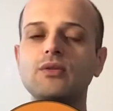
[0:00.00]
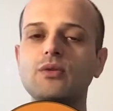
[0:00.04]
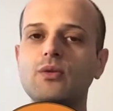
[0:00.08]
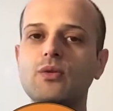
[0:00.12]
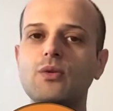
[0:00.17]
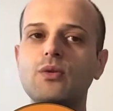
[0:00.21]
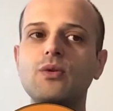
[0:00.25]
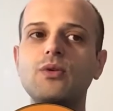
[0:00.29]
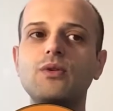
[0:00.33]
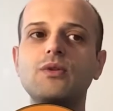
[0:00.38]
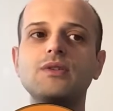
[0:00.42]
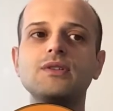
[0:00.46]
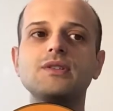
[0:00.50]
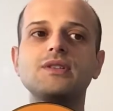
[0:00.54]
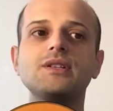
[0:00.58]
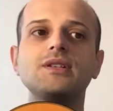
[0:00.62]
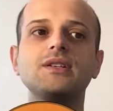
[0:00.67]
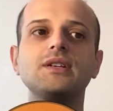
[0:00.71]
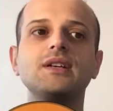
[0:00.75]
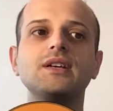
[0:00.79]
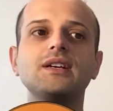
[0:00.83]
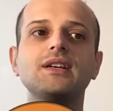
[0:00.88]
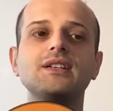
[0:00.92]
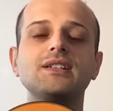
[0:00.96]
chords,
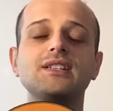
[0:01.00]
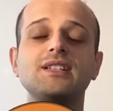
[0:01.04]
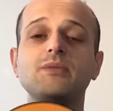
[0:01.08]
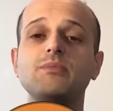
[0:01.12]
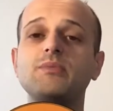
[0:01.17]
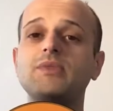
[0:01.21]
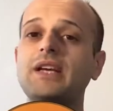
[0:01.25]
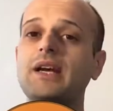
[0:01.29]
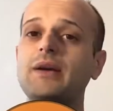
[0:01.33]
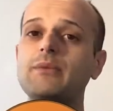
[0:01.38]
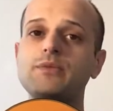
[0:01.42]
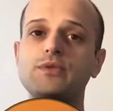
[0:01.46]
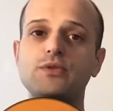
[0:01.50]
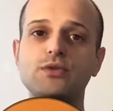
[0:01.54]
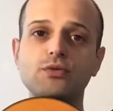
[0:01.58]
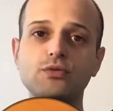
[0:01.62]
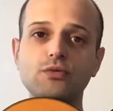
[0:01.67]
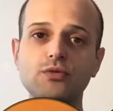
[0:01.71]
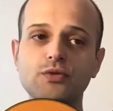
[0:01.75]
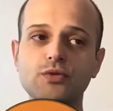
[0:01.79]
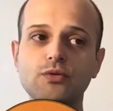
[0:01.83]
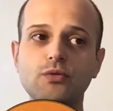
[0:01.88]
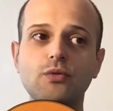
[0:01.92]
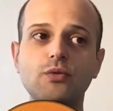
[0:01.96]
sometimes
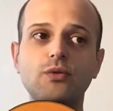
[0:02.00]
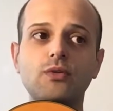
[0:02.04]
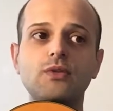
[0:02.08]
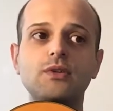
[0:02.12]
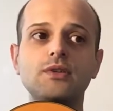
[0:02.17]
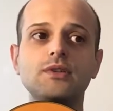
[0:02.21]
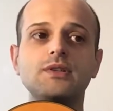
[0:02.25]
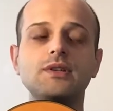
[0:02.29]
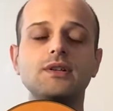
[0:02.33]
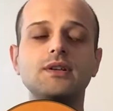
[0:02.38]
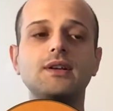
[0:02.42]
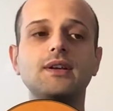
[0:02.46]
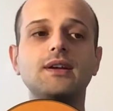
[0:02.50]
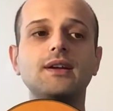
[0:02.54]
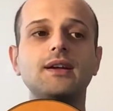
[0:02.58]
sus chords.